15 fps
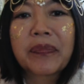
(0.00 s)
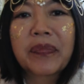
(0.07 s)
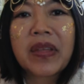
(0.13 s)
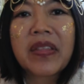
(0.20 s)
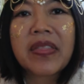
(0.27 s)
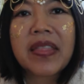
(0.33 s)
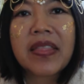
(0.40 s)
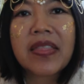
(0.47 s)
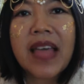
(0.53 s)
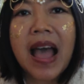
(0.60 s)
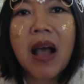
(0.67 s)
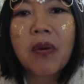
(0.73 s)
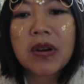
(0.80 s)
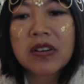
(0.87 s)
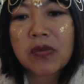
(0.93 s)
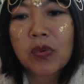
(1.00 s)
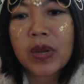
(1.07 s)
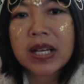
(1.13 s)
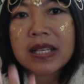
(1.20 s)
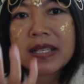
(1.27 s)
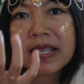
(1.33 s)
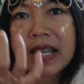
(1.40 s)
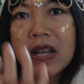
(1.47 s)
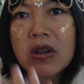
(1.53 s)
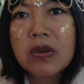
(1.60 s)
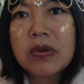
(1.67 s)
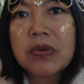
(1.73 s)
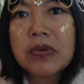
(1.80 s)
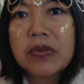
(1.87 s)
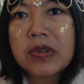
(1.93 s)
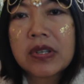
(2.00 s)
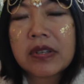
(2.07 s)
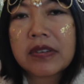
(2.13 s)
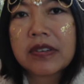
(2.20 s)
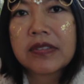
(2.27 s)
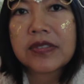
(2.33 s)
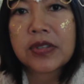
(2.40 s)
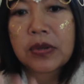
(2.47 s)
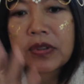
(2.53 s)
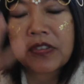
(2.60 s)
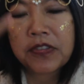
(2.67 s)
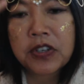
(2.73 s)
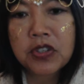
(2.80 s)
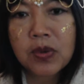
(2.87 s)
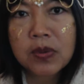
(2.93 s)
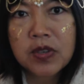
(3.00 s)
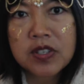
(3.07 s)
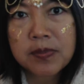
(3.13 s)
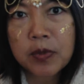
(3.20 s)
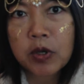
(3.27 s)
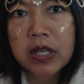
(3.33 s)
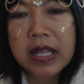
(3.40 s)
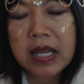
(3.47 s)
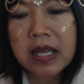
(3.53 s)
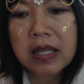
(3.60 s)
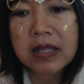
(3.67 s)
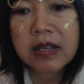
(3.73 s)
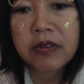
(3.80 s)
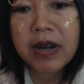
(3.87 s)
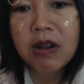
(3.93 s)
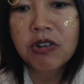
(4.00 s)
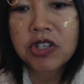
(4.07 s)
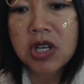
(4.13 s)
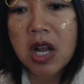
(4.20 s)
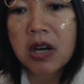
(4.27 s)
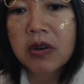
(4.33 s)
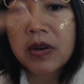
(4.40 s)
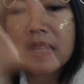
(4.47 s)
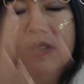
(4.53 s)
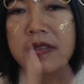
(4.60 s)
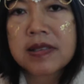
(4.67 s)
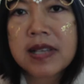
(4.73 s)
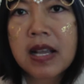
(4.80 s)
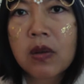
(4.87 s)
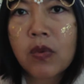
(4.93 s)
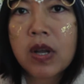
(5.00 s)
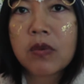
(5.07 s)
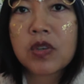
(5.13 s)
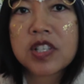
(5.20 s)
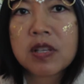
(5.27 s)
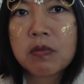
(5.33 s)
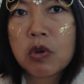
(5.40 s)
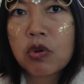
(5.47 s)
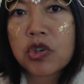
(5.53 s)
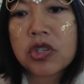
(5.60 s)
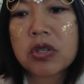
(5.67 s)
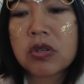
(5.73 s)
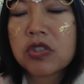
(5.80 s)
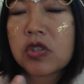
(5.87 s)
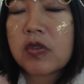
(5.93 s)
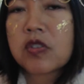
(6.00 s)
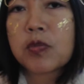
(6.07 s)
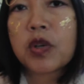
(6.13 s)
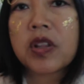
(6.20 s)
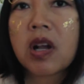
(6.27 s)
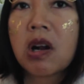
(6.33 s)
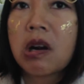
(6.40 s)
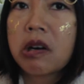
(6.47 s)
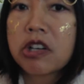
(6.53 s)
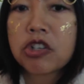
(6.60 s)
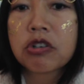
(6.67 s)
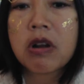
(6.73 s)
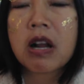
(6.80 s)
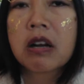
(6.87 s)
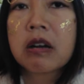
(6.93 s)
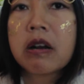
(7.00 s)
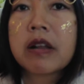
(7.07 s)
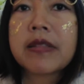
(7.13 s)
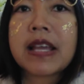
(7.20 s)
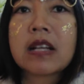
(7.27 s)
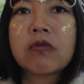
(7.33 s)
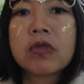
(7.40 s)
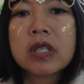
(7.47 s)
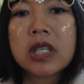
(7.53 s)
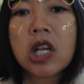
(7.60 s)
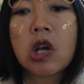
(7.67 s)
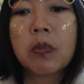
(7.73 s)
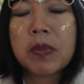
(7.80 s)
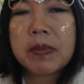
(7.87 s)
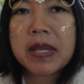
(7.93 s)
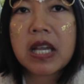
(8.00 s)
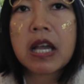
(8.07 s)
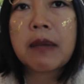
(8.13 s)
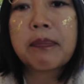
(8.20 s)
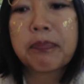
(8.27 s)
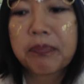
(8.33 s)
and that one went down. So the first one was more the crown chakra, the second one was emotional, so it was more the heart chakra that really opened me up